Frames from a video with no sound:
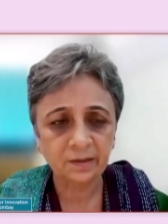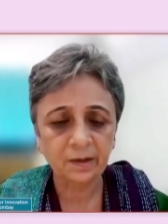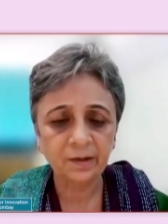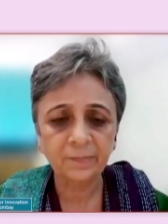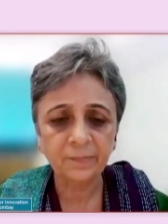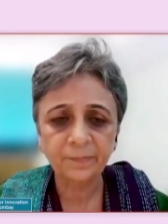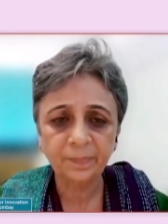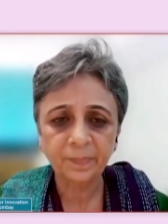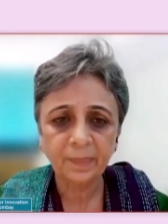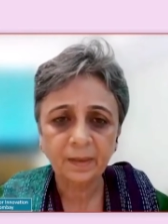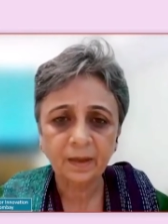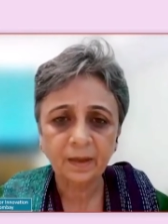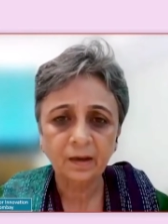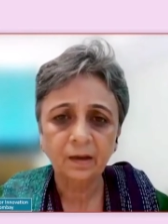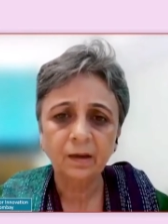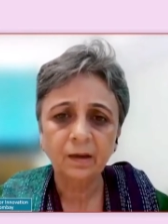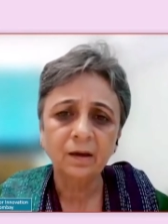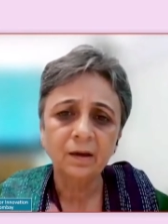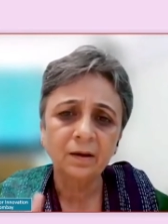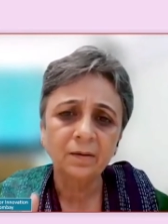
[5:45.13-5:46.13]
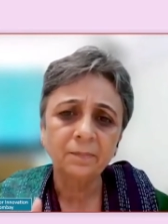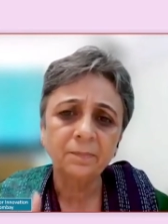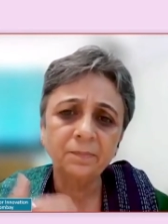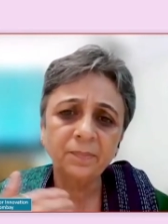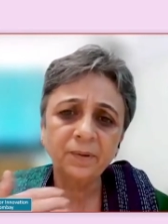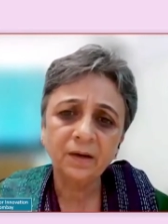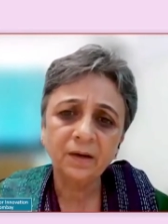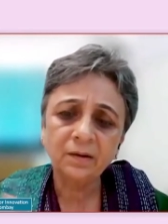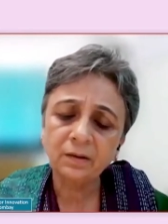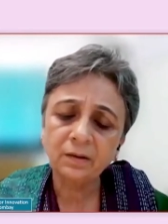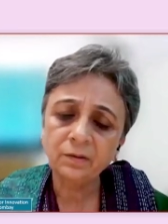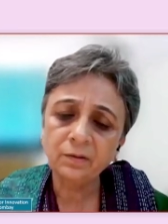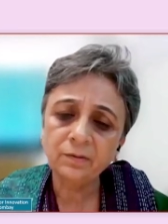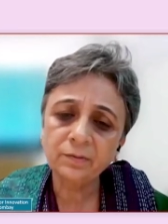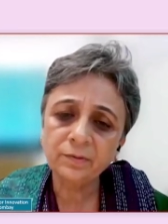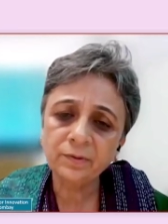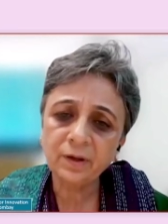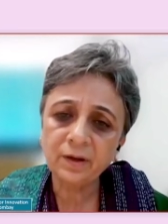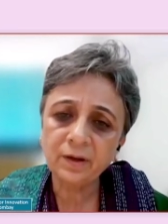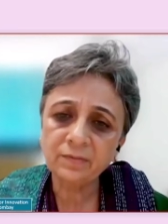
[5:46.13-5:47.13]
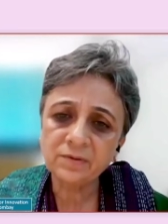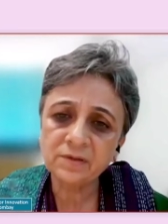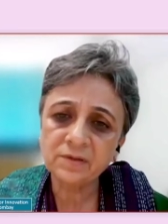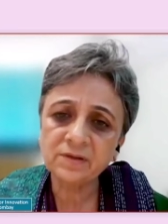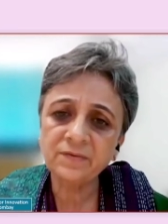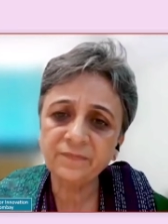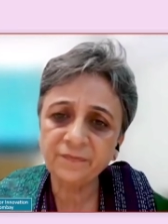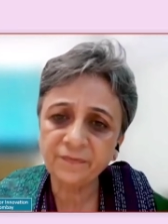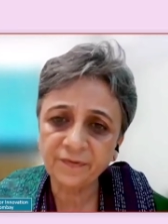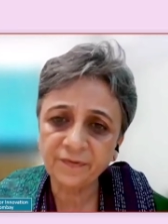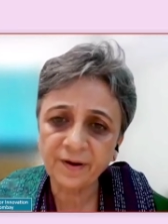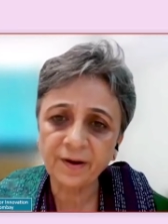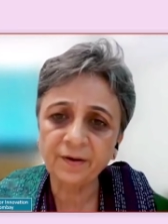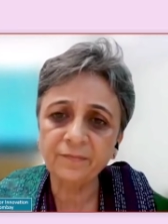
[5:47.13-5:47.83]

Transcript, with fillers: yeah. Pre-2005